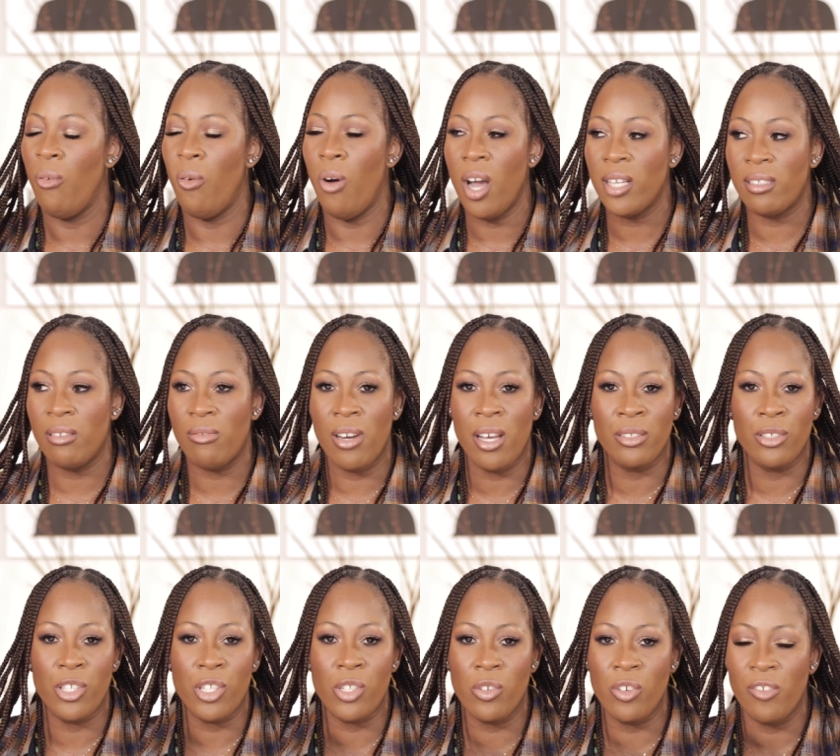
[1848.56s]
walked around the
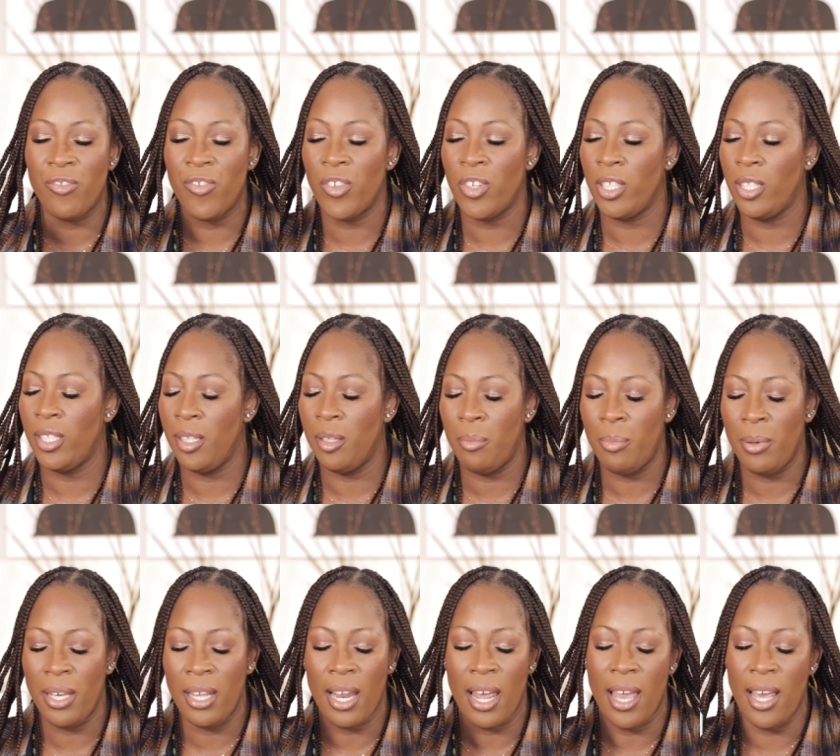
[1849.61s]
store for a little
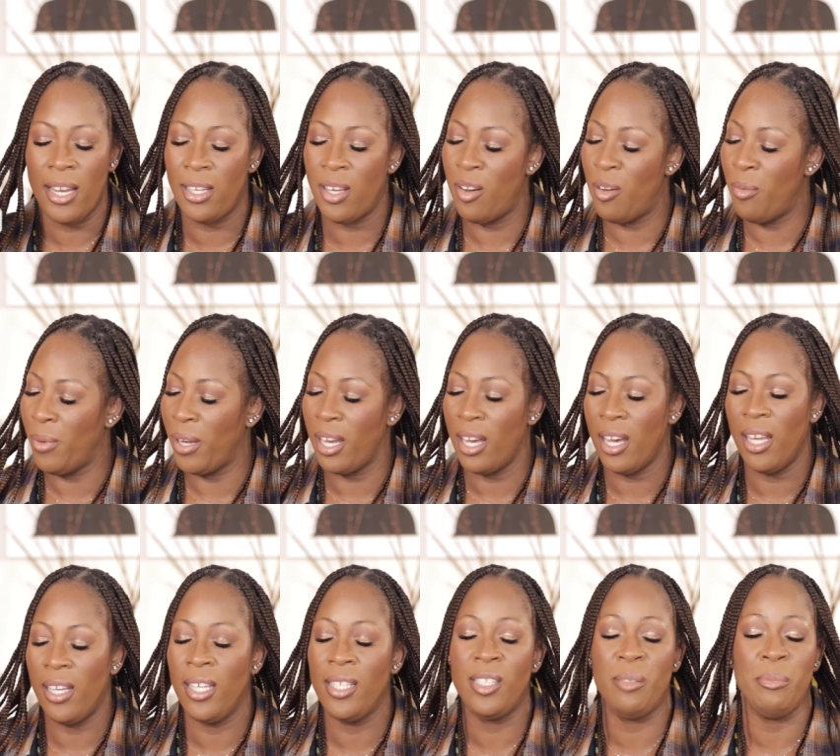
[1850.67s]
bit and oh my
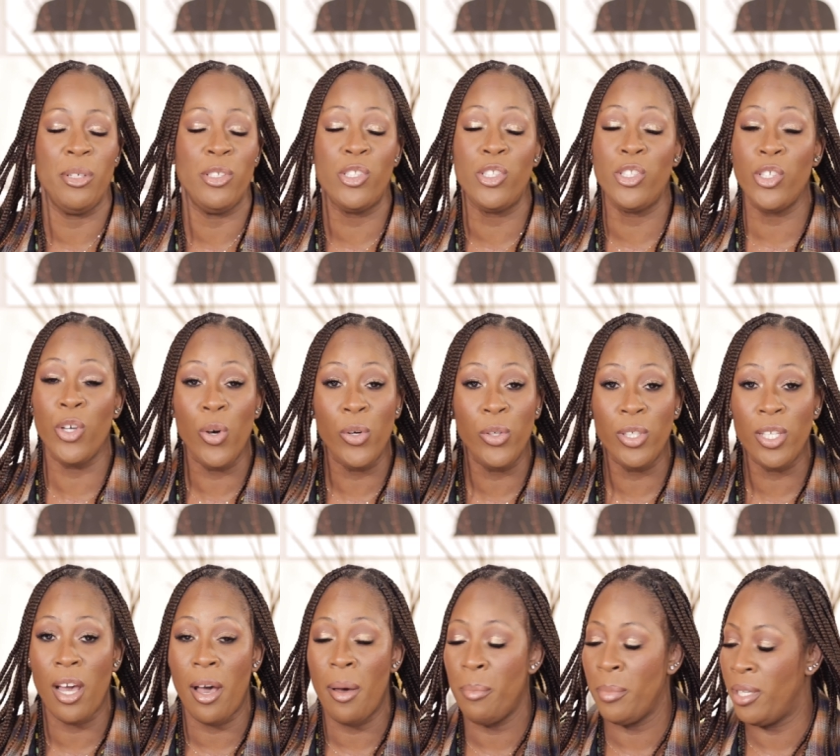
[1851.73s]
God, it smells so good
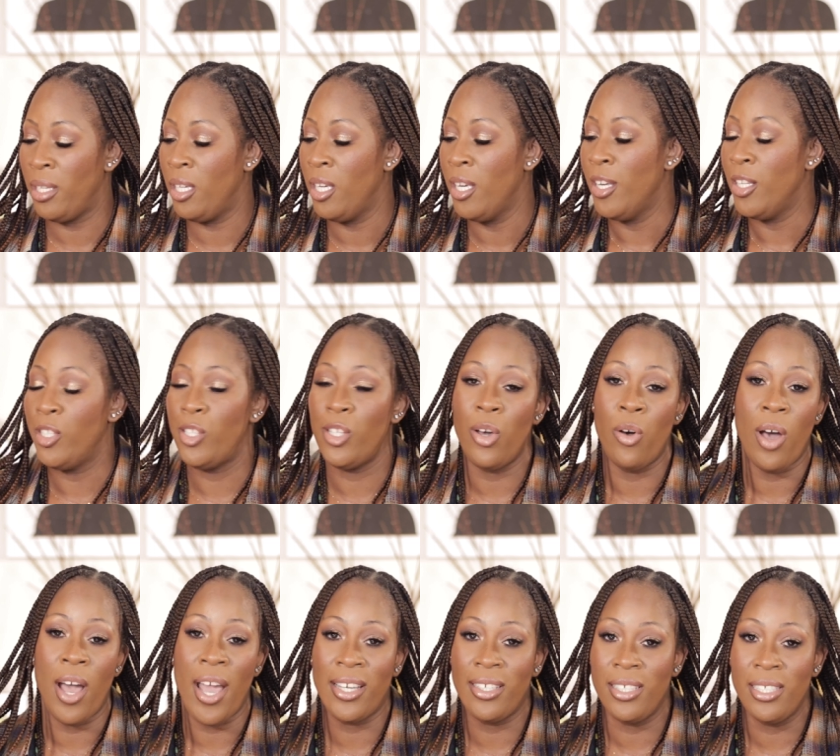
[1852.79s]
on me. So
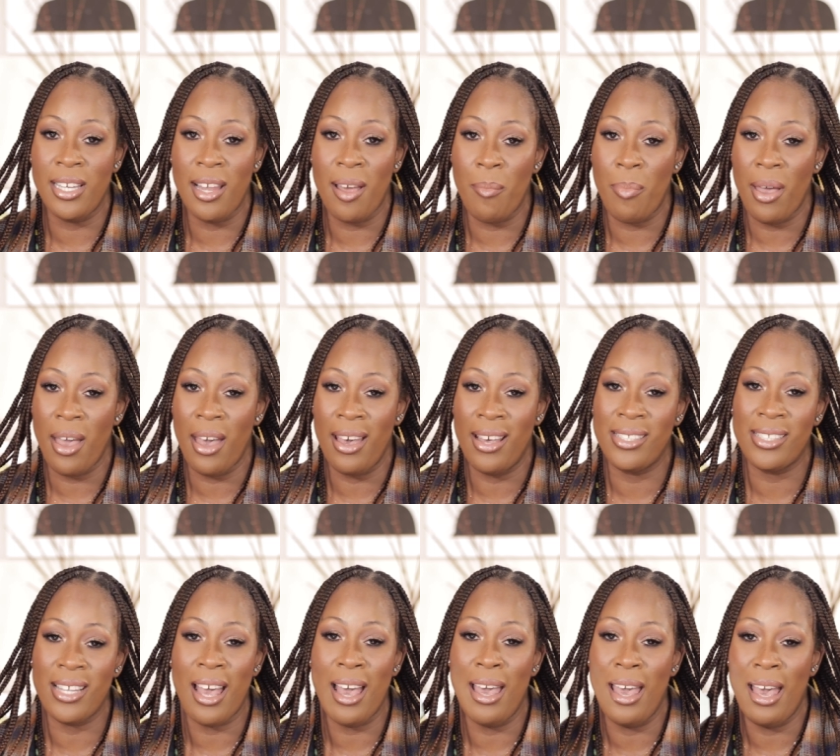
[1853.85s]
I could not pass.
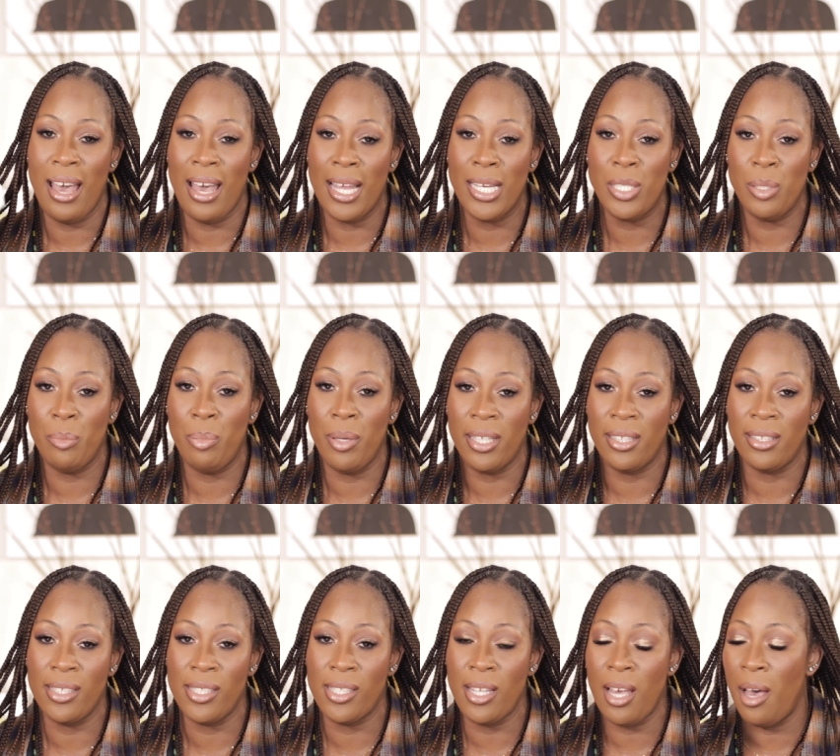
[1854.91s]
I had to pick
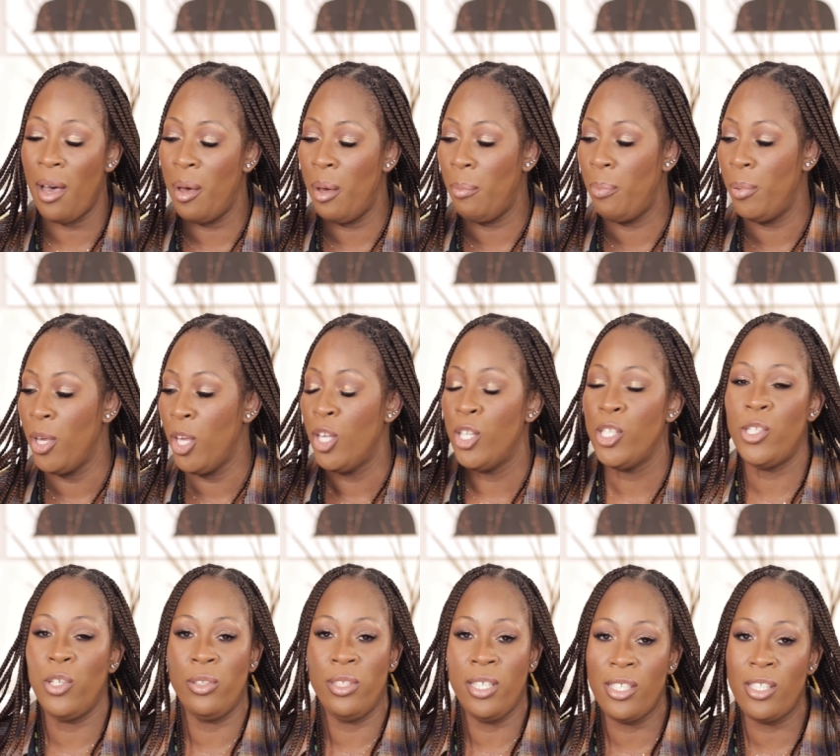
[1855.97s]
this up.
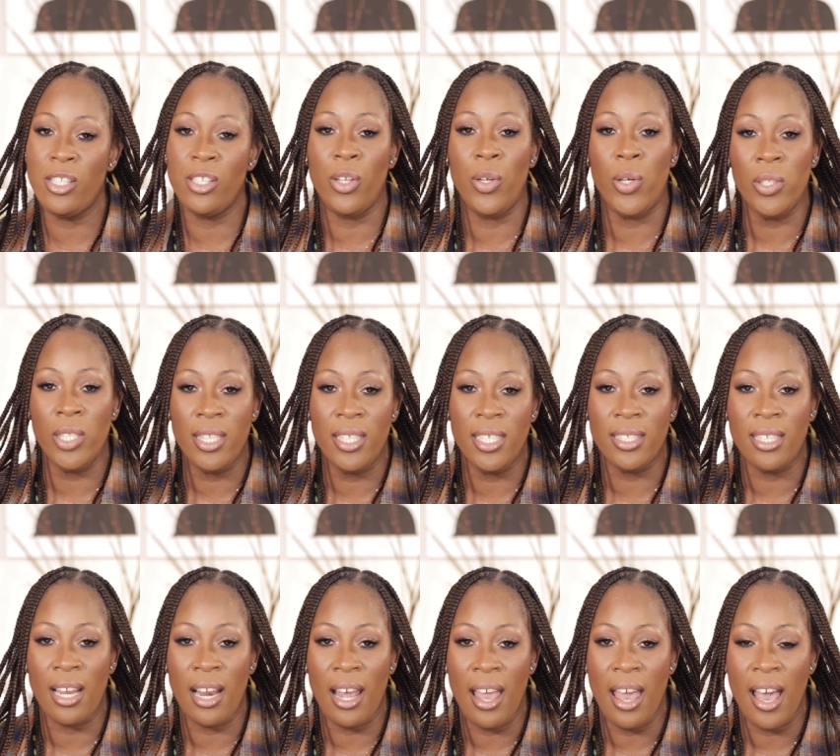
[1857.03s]
So this is the only thing
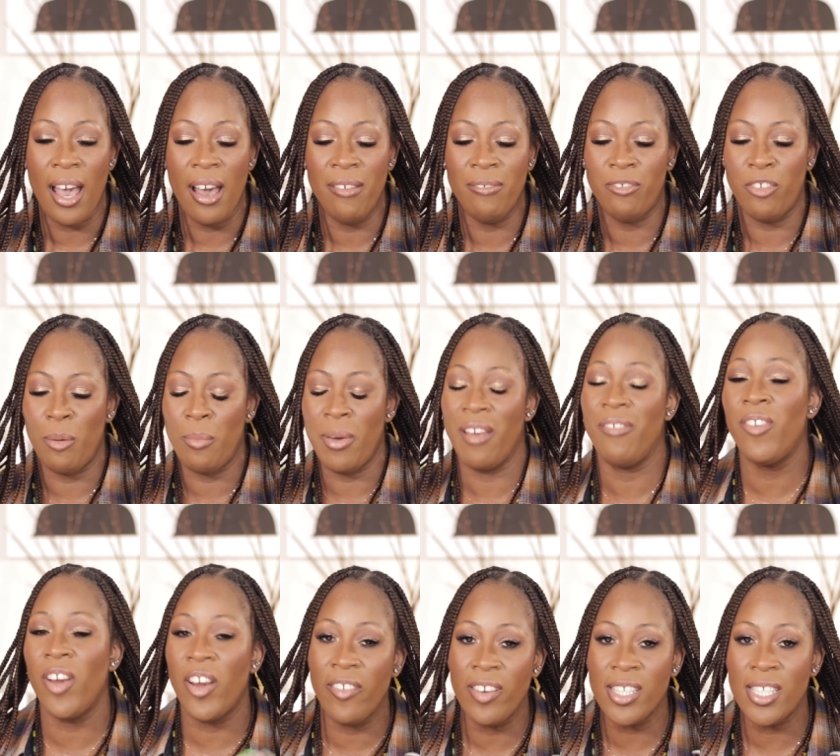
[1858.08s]
that I have for my
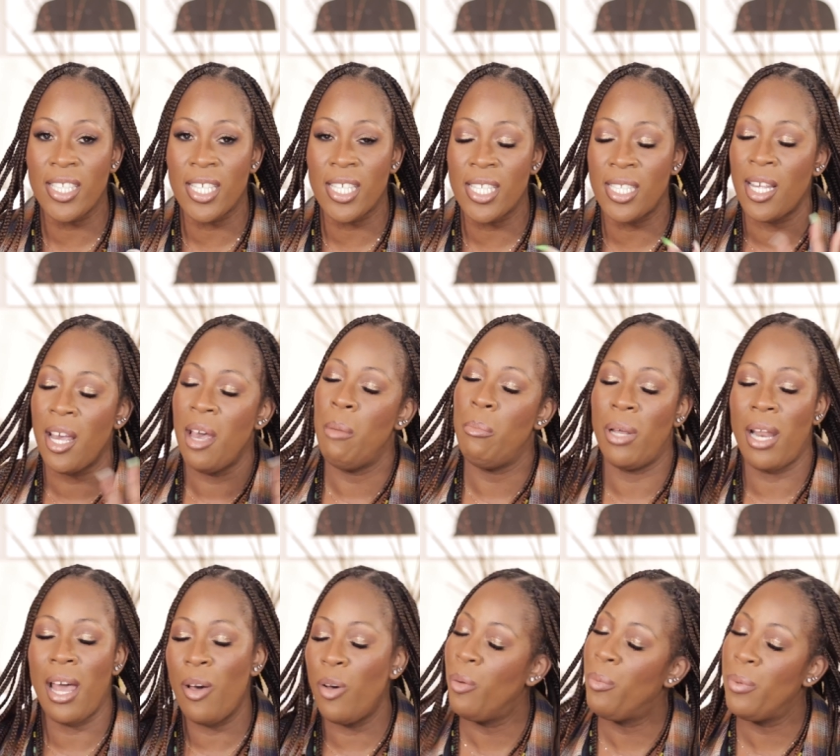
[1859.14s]
fragrances, but
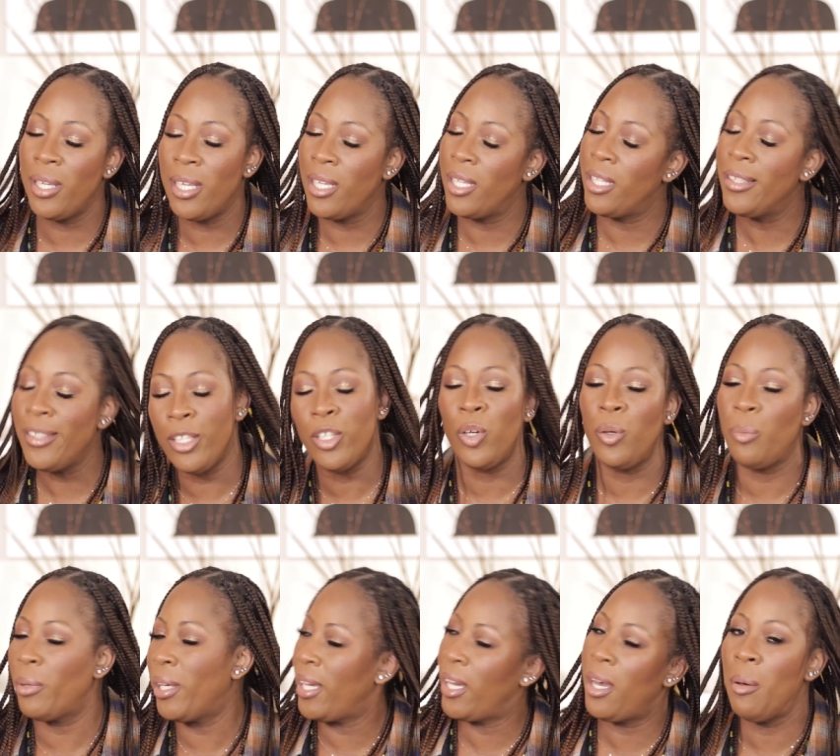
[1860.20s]
I will be, you know,
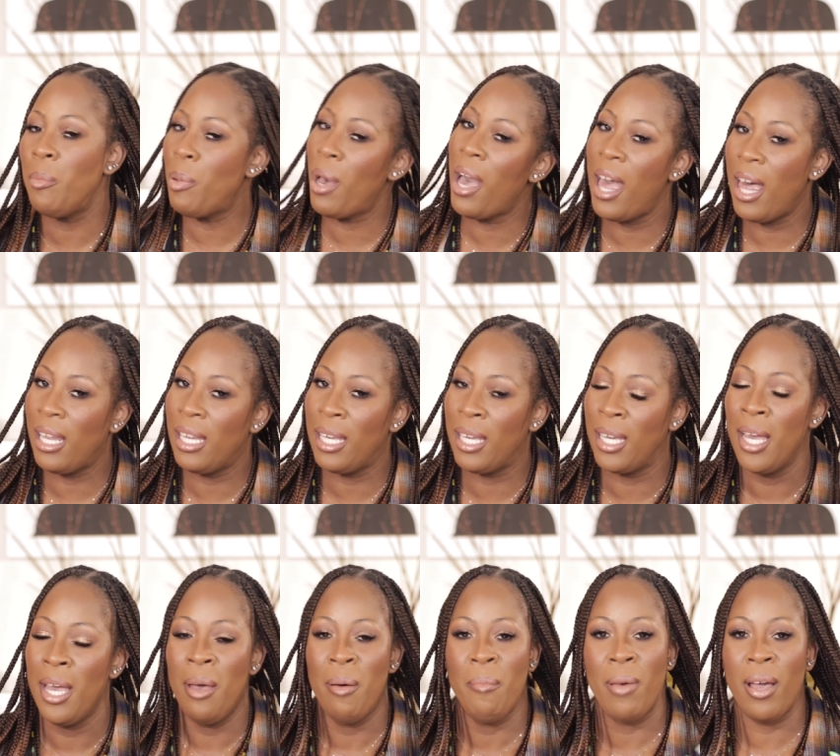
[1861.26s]
compiling
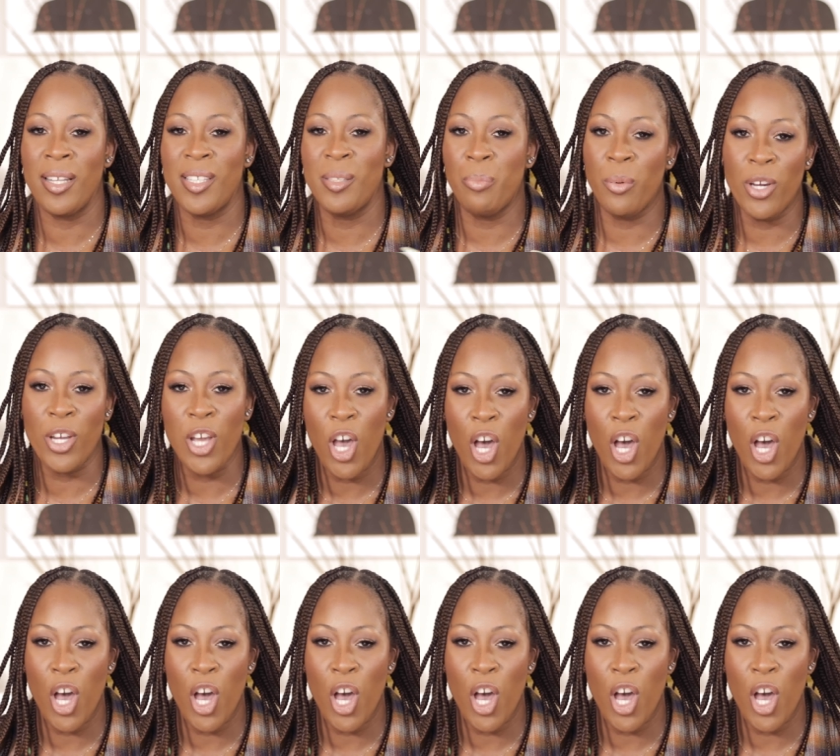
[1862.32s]
my spring